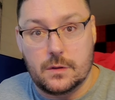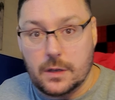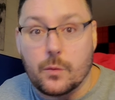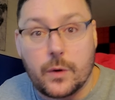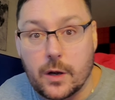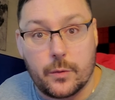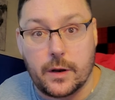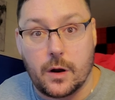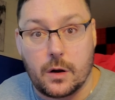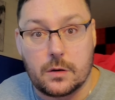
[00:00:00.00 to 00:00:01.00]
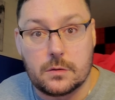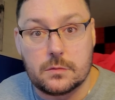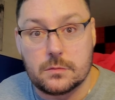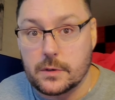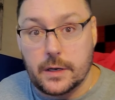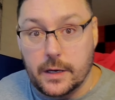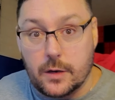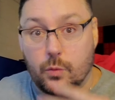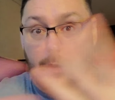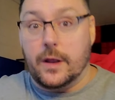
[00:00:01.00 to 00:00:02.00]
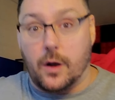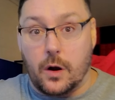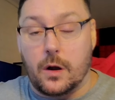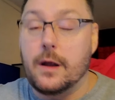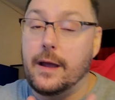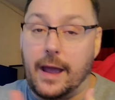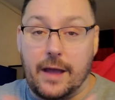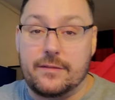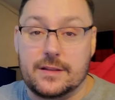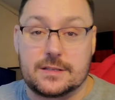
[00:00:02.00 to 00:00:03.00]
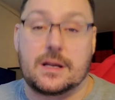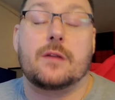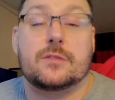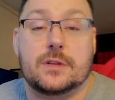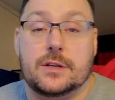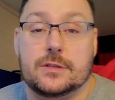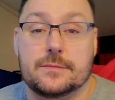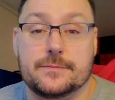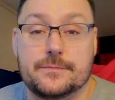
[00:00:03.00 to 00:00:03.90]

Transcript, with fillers: And here we are. Here we are having this conversation.